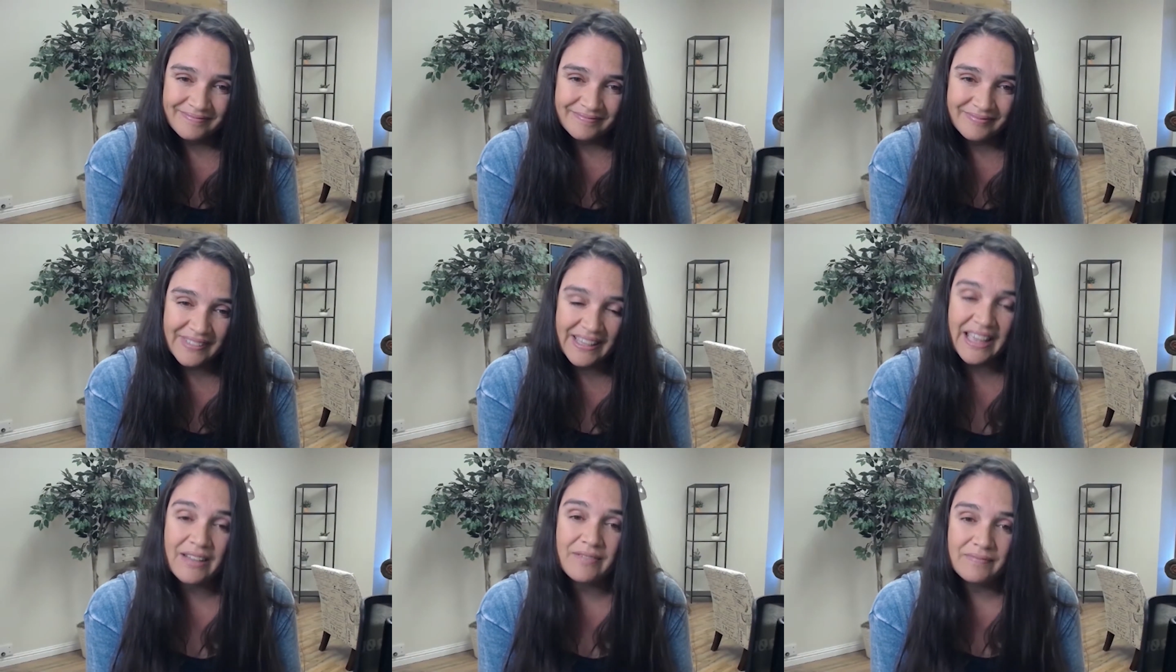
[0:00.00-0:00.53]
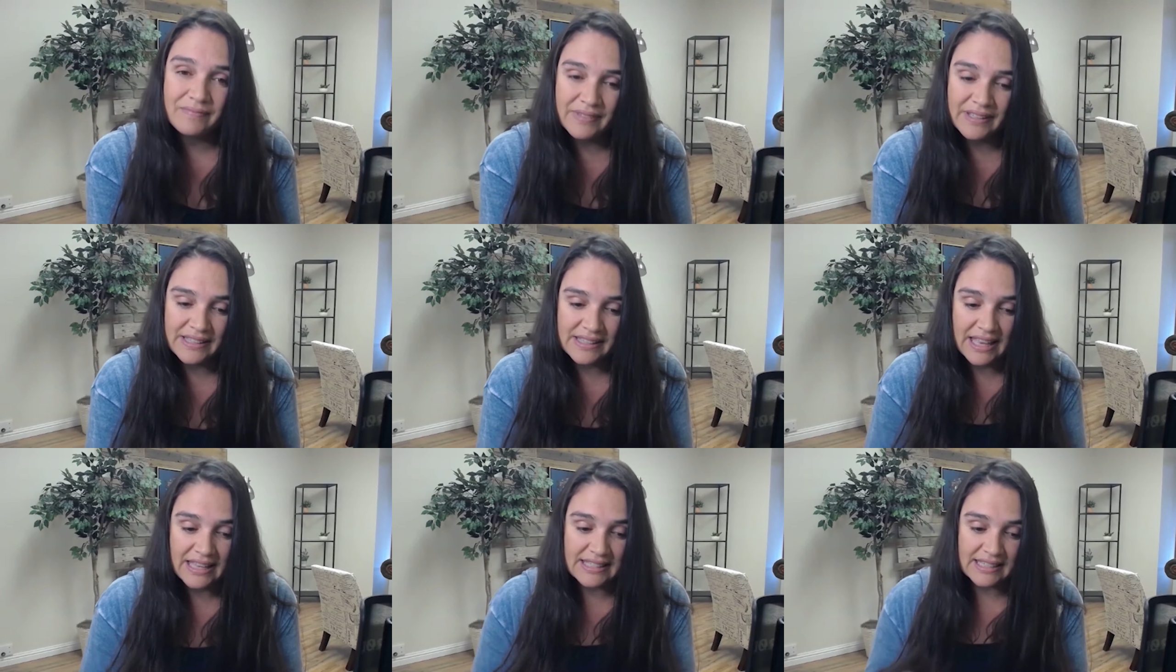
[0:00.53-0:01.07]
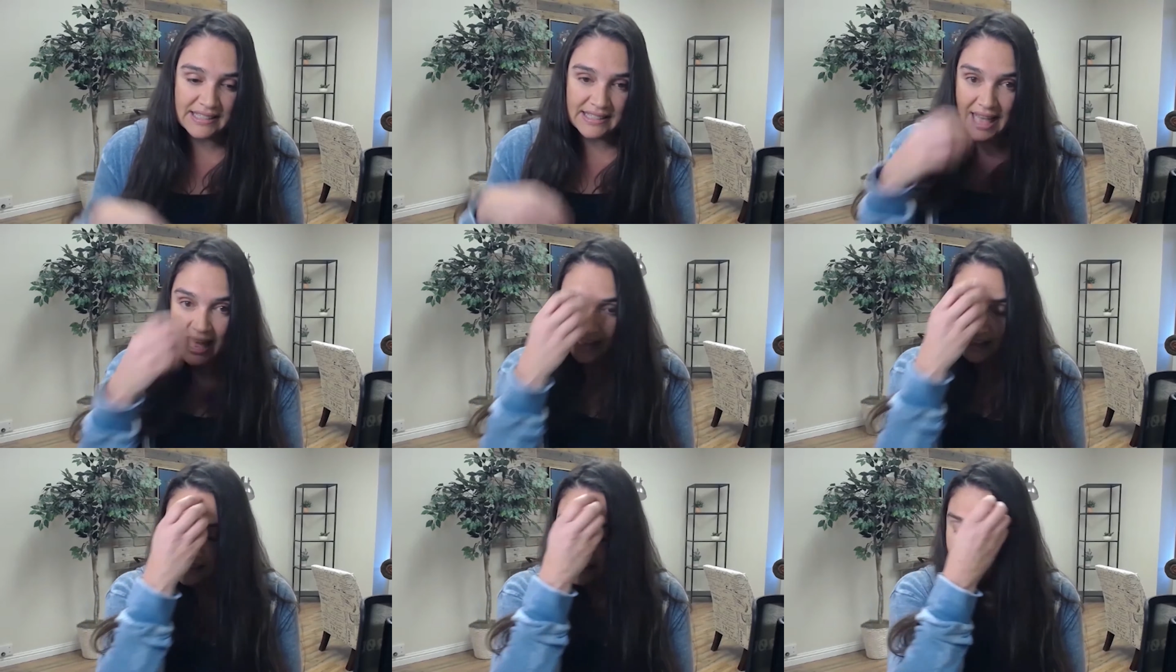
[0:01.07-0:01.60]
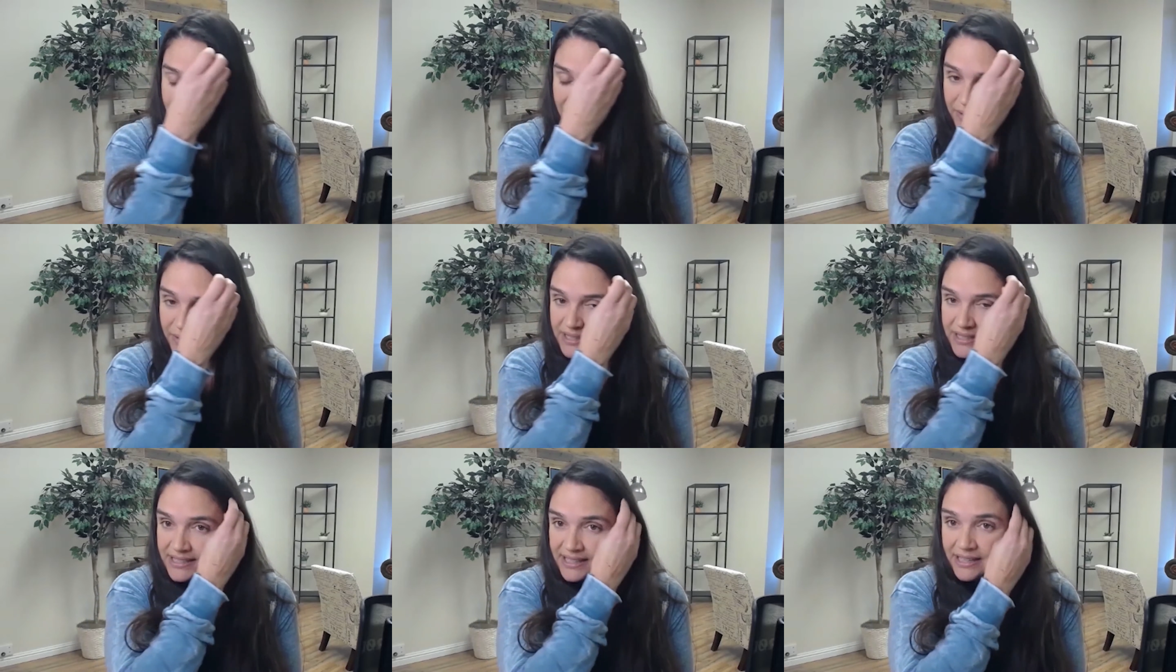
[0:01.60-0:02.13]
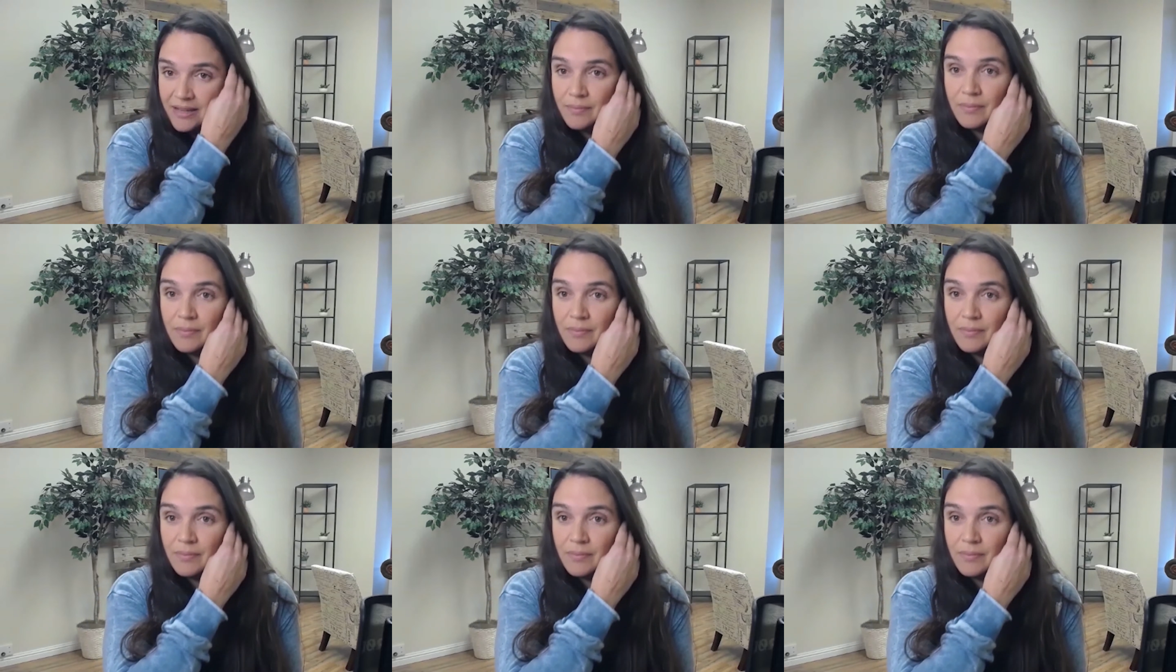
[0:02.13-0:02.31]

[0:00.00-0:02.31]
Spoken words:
Yeah, and that's exactly how we see it.